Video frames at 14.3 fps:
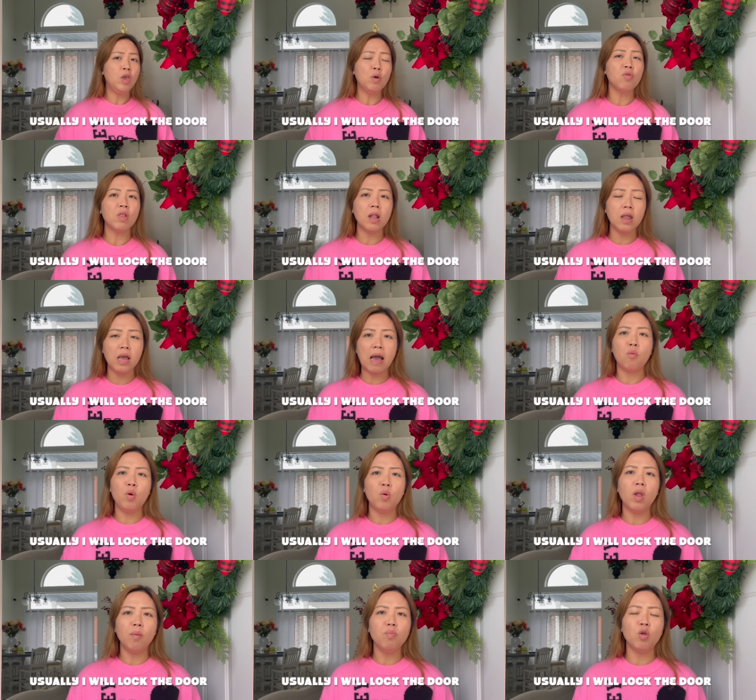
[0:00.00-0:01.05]
Usually I will
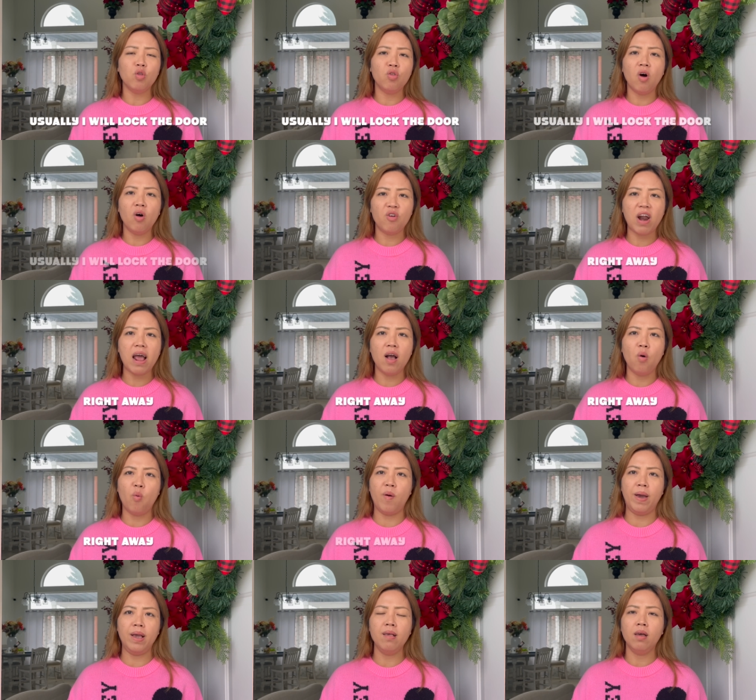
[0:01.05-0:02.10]
lock the door right
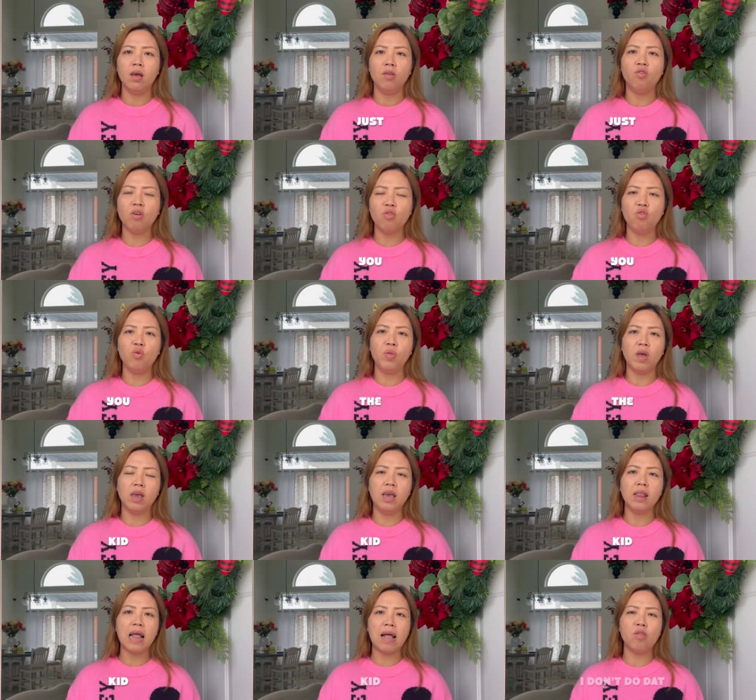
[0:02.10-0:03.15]
away. Just you the
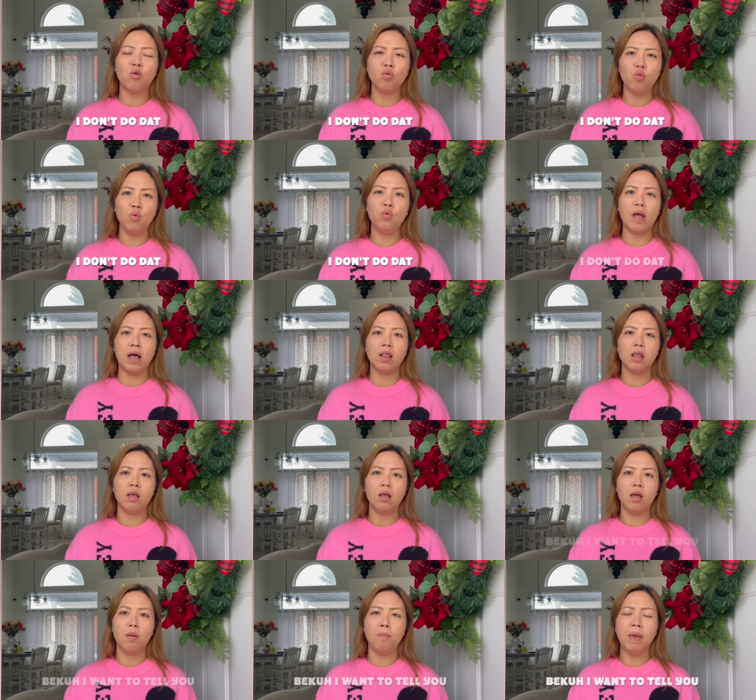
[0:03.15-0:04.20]
kid, I don't do that.
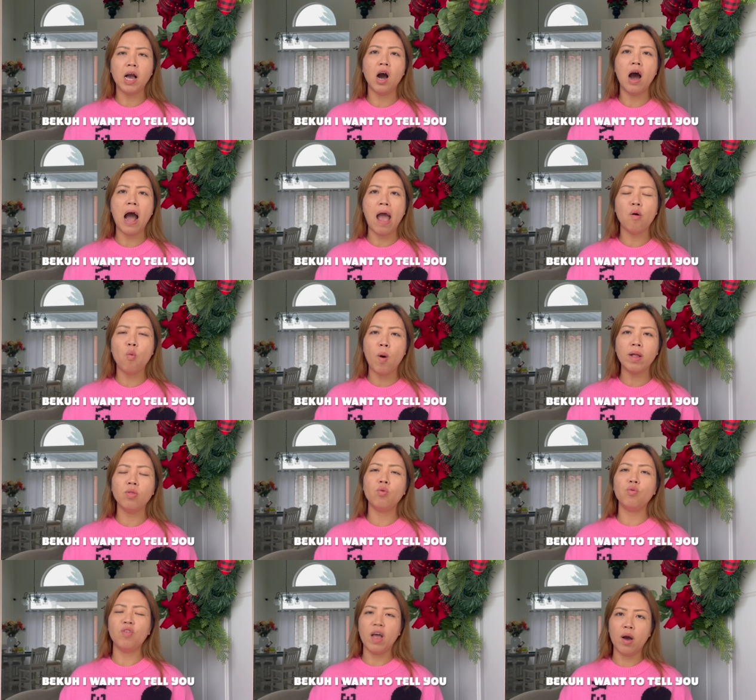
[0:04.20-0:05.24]
Because I want
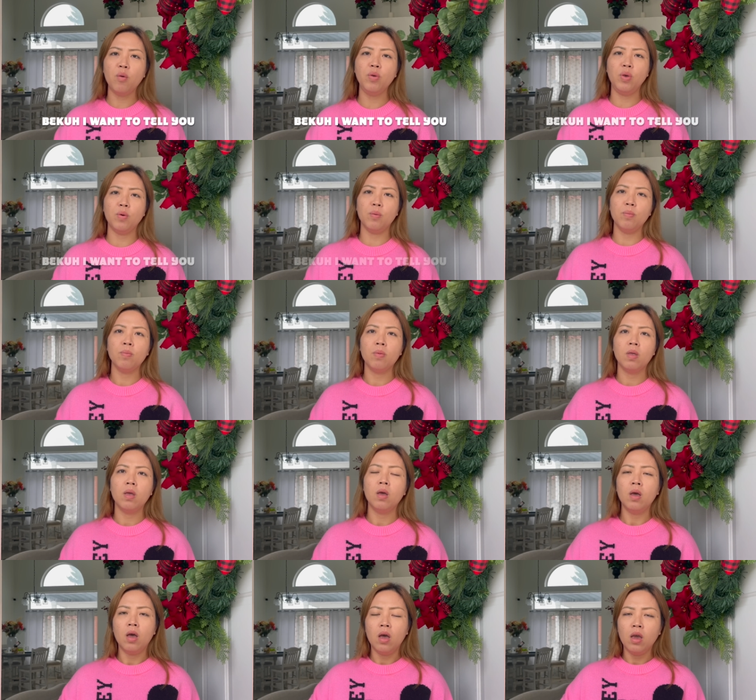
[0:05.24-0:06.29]
to tell you
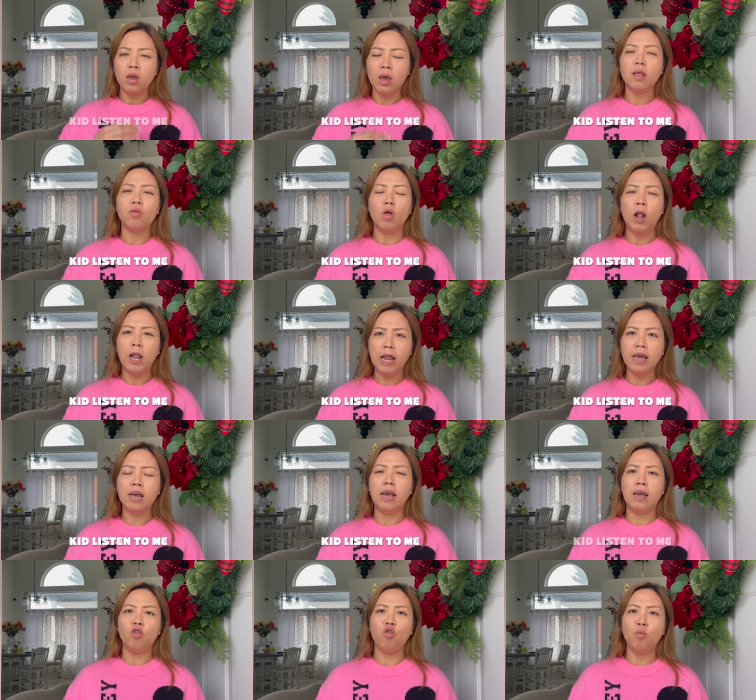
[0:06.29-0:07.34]
is
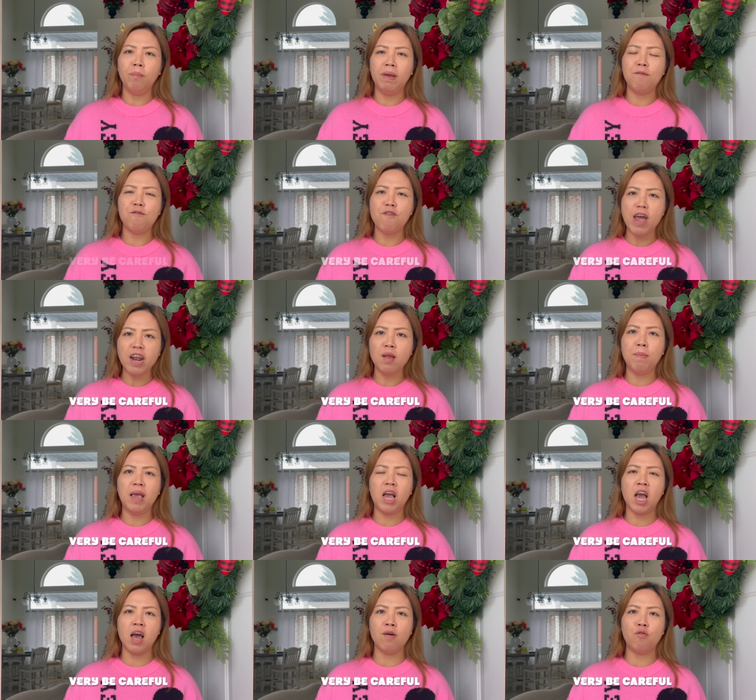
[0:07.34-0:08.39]
leaking to me. Very be
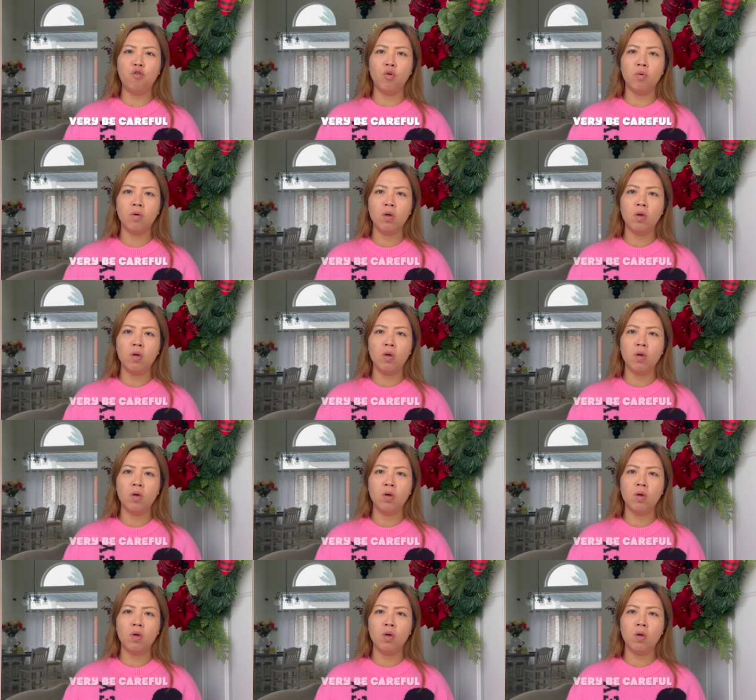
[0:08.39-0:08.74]
careful.